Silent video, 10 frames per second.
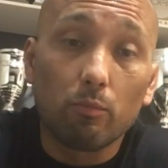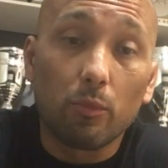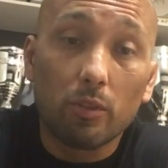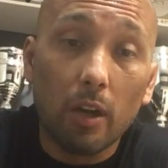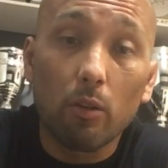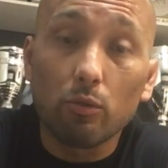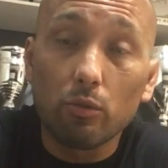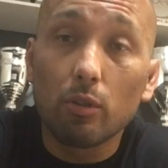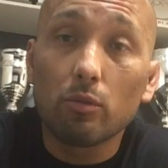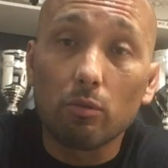Machado
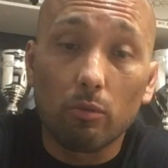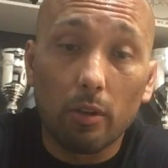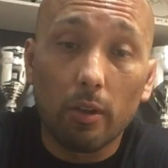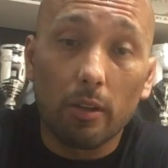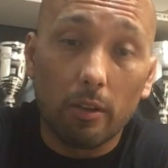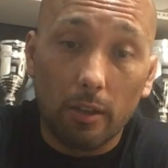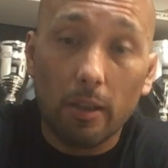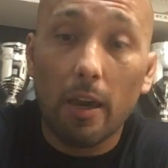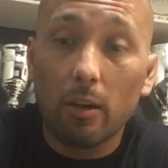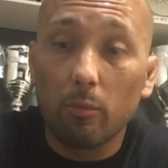Jiu-Jitsu, like an
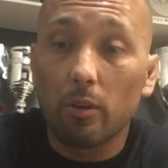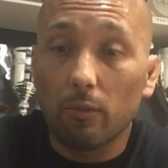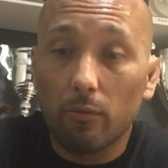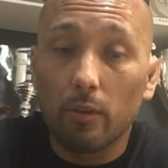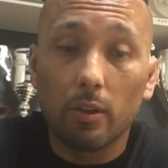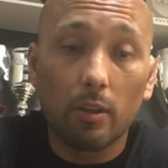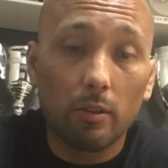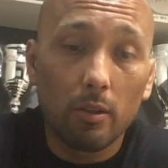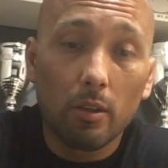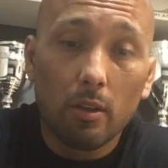academy, an
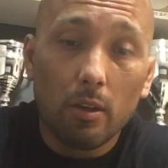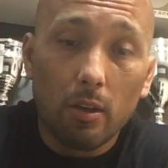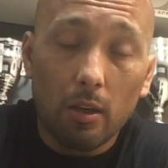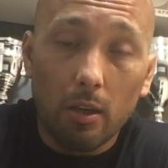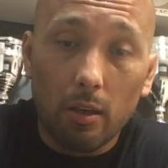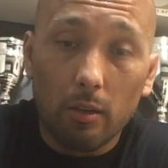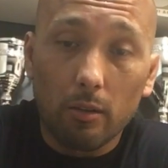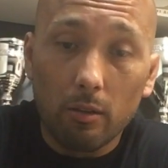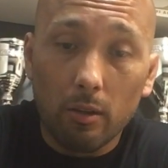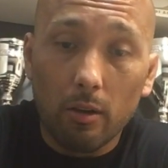affiliate.
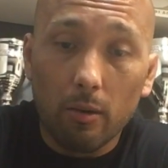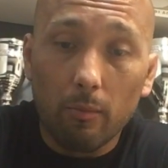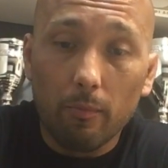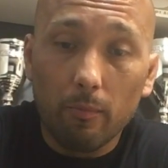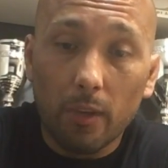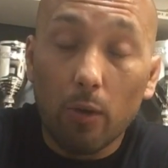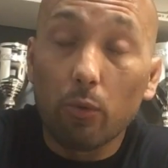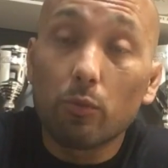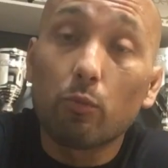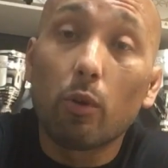And that
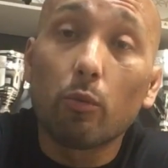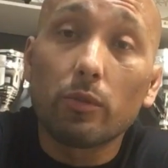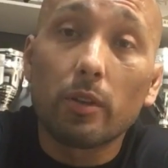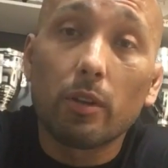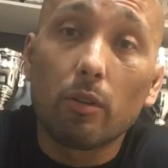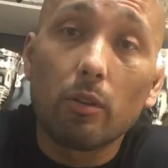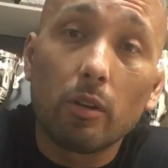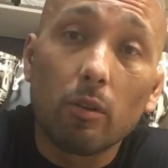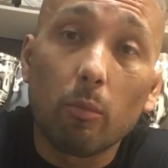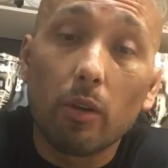was what was here
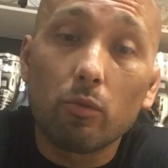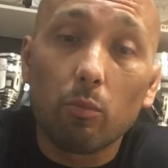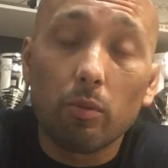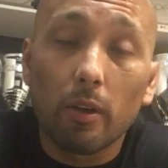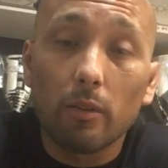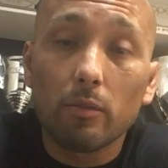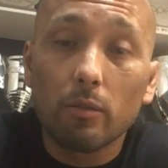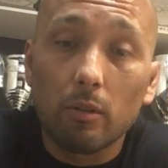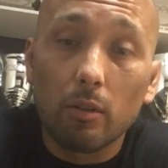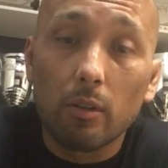in the
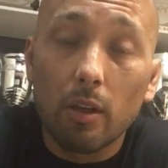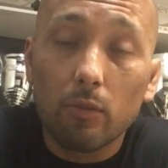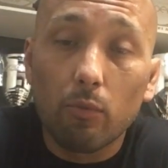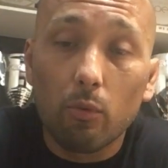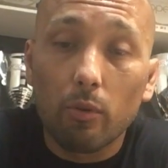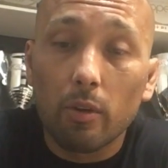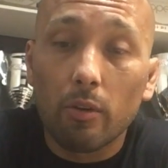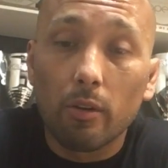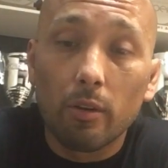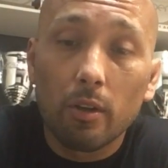Metroplex in the Dallas-Fort Worth
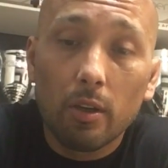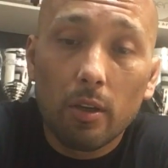area.